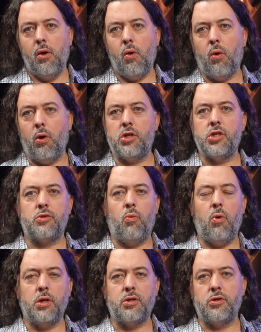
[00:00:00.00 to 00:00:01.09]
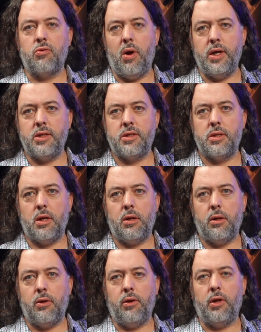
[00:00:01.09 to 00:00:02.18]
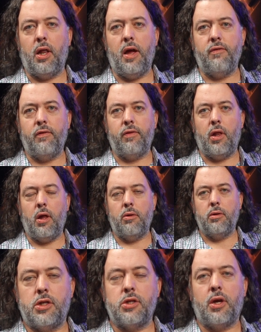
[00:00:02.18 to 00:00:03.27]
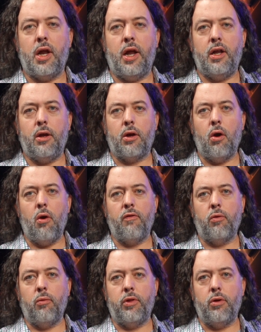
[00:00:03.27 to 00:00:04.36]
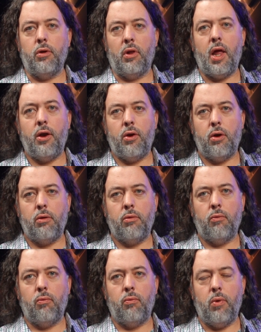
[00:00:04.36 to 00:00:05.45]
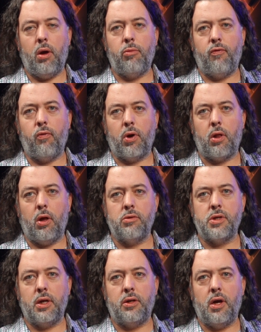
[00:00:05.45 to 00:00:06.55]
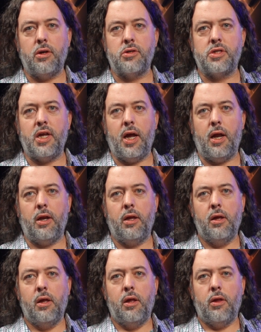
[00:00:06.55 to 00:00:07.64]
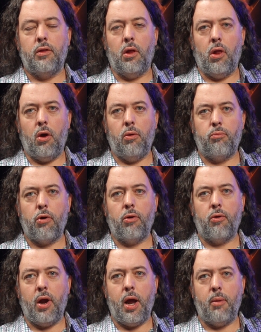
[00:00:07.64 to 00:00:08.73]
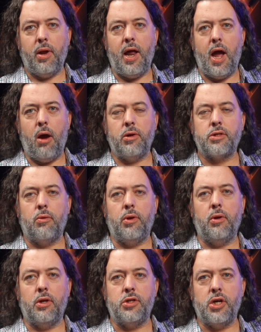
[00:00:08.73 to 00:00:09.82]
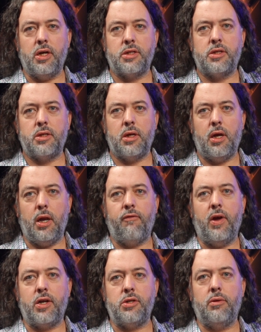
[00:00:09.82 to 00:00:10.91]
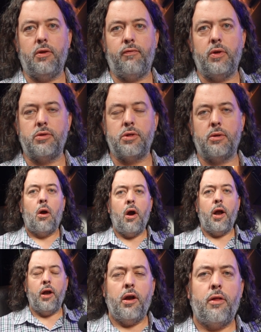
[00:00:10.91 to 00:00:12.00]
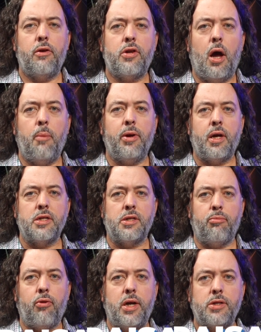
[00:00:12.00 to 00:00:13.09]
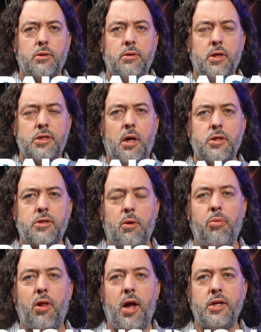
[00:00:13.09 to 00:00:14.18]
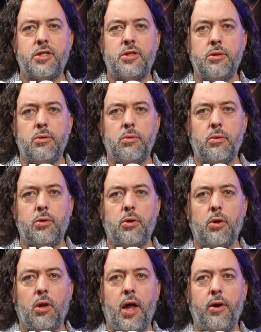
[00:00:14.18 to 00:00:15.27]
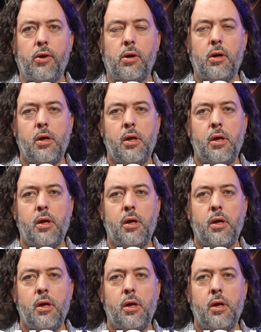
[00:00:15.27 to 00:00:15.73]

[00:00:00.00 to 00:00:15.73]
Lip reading: or just once or twice during the life of the loan. It's a good idea to go over with your lender well before closing to understand the loan program and how it's going to adjust and affect you in the future. All right, another topic is appraisal. This also applies to your lender.